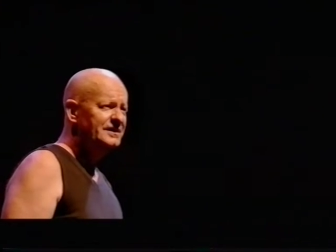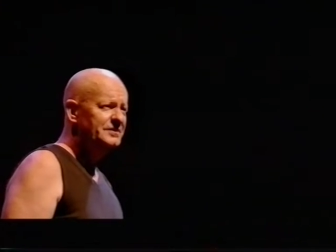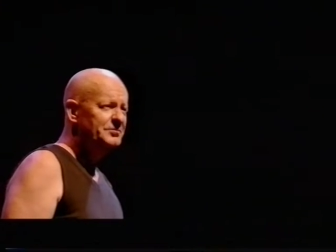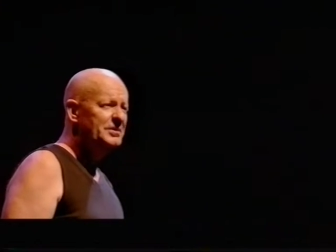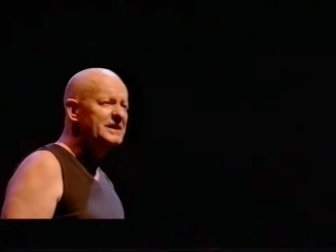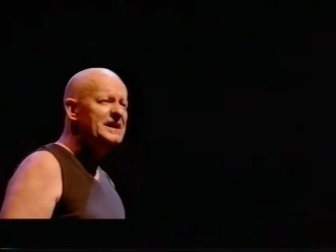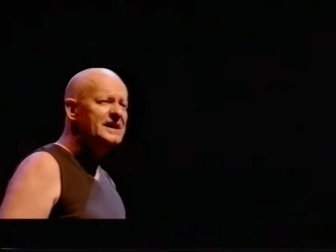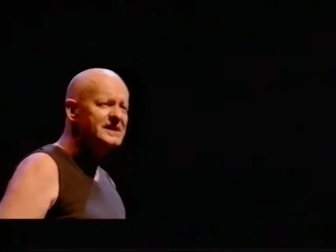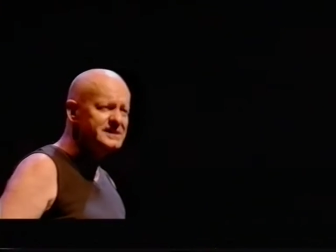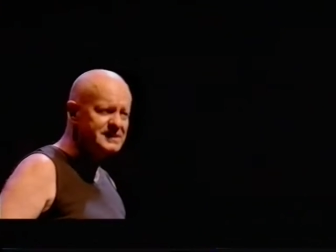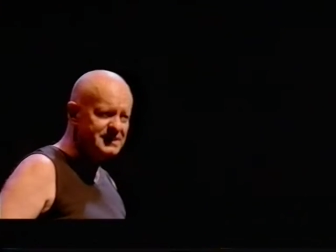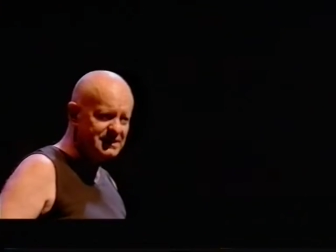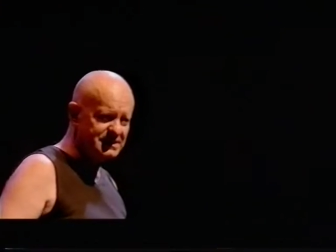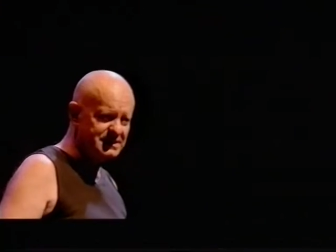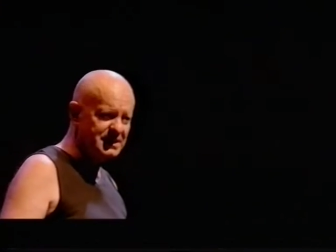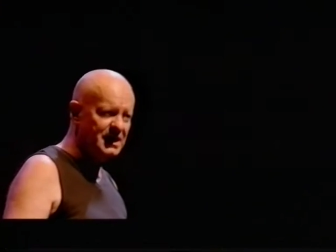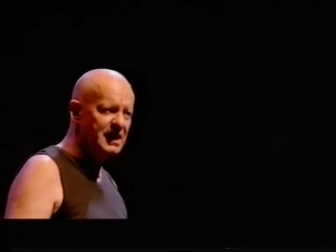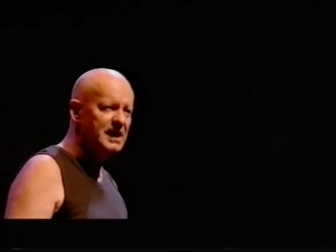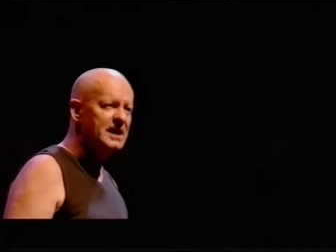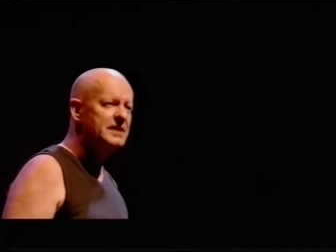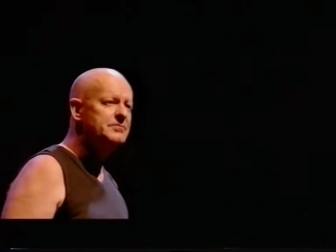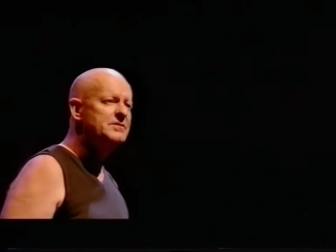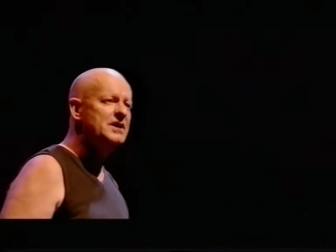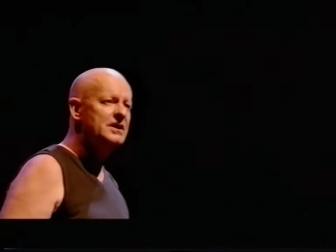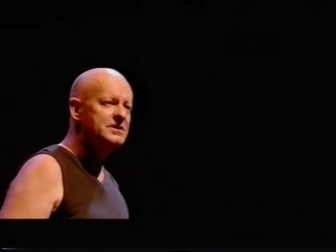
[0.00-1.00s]
But as the
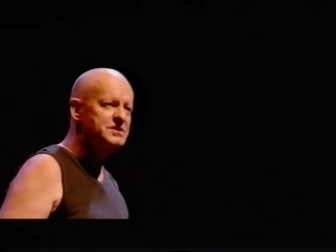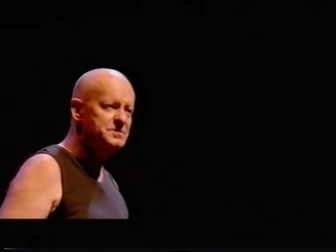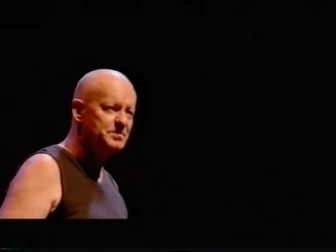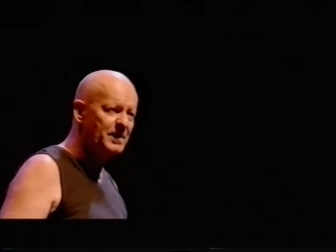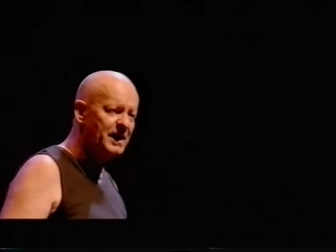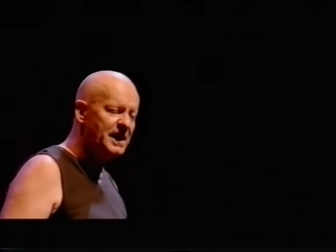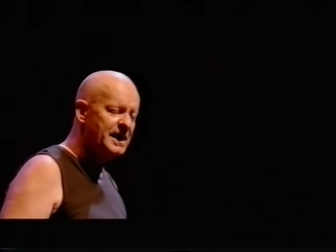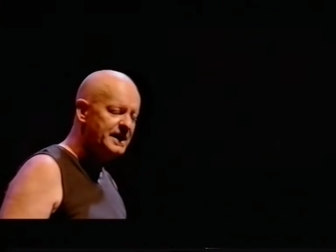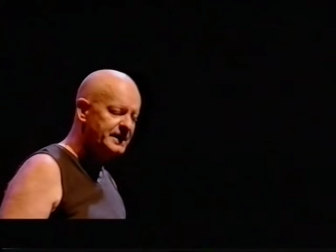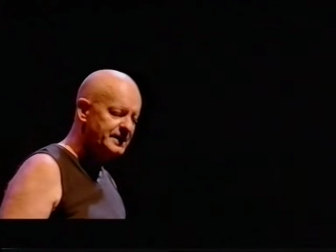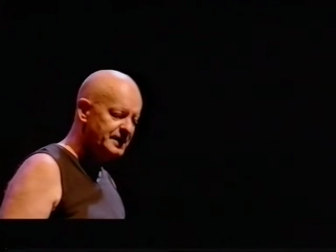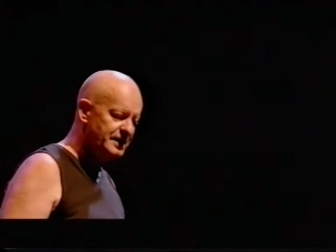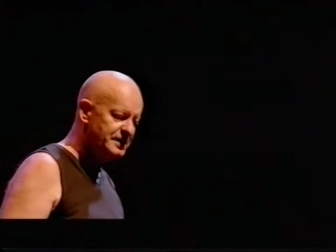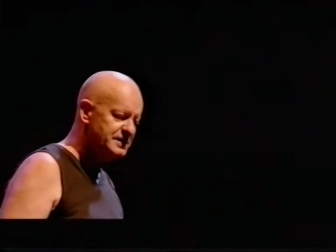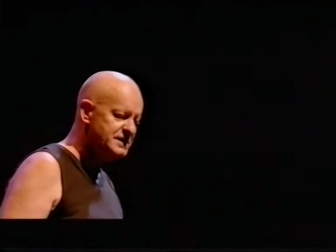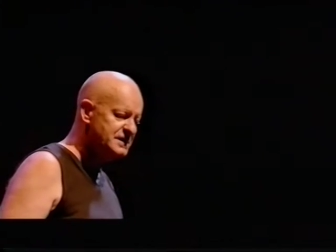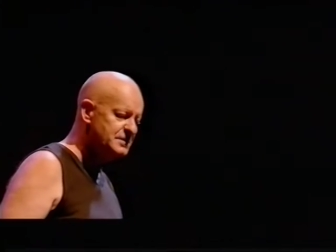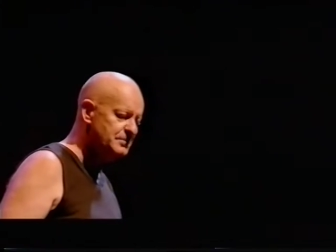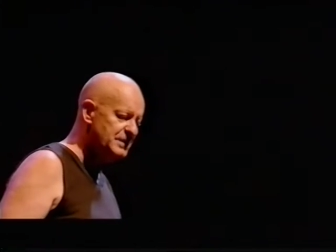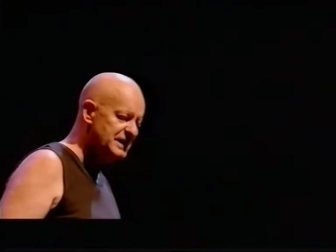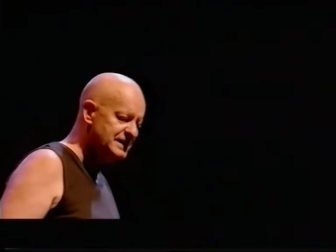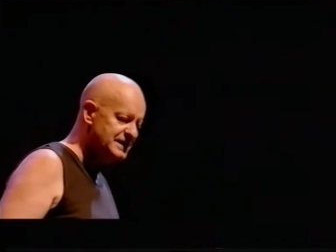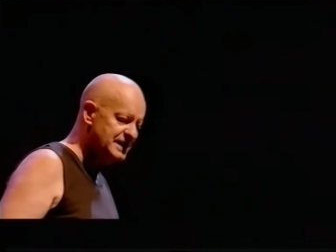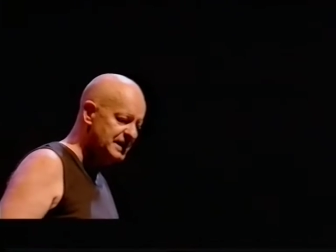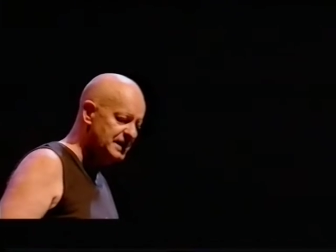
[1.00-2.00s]
time goes by,
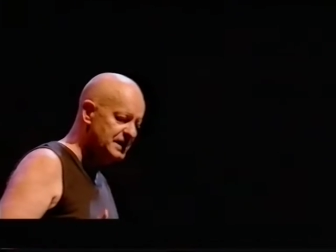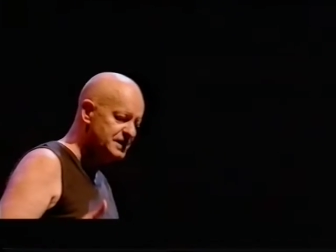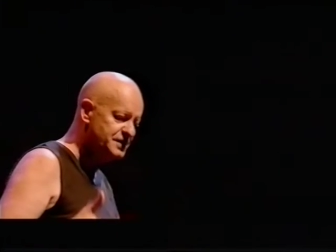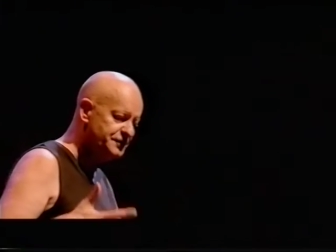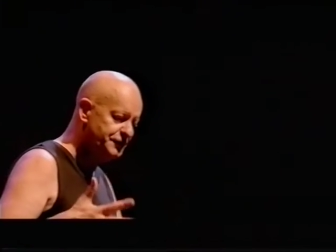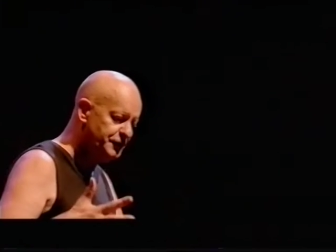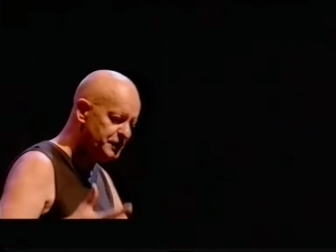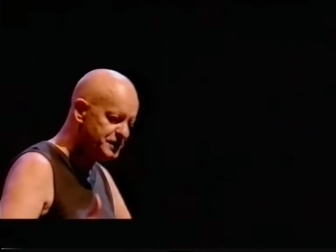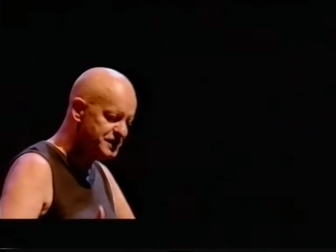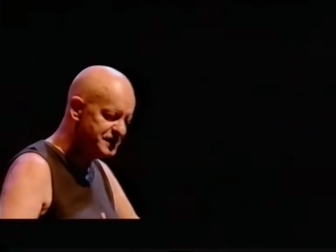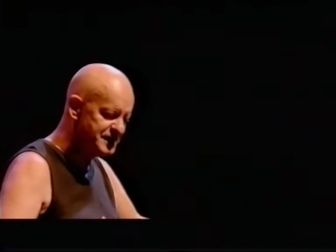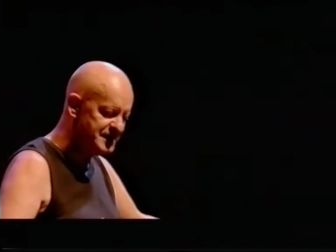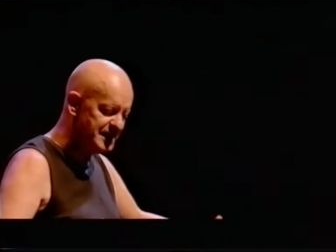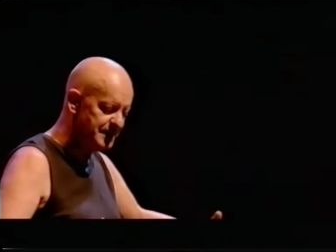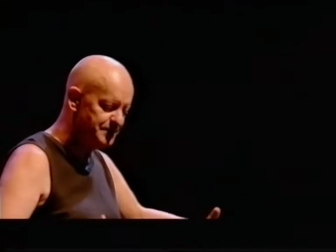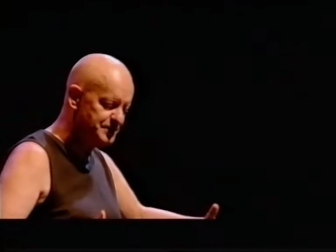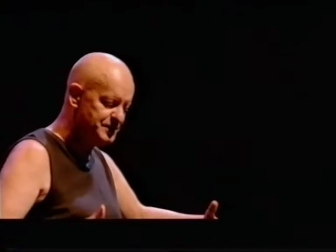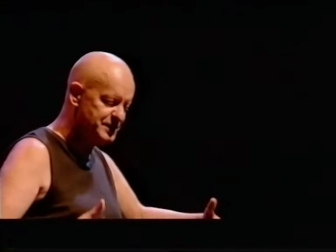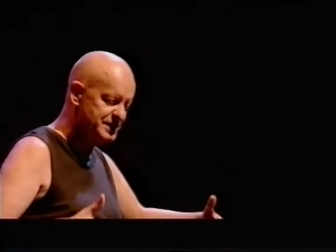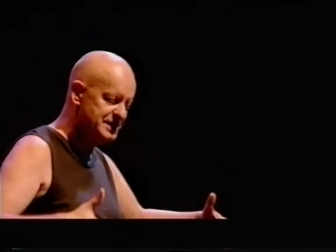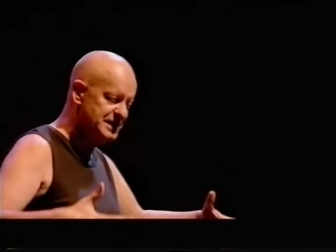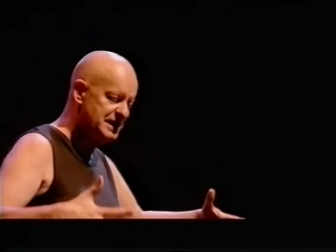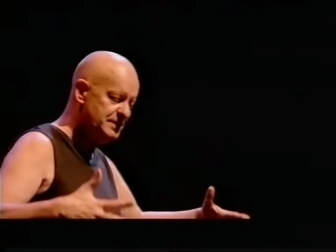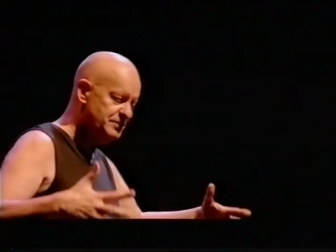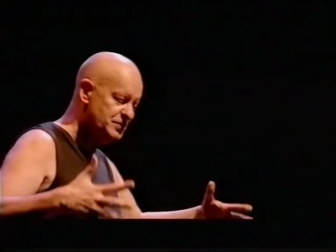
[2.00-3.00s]
Nelson Mandela's
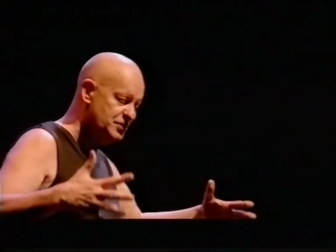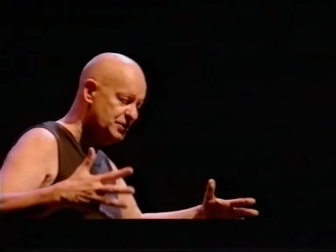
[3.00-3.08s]
footsteps seem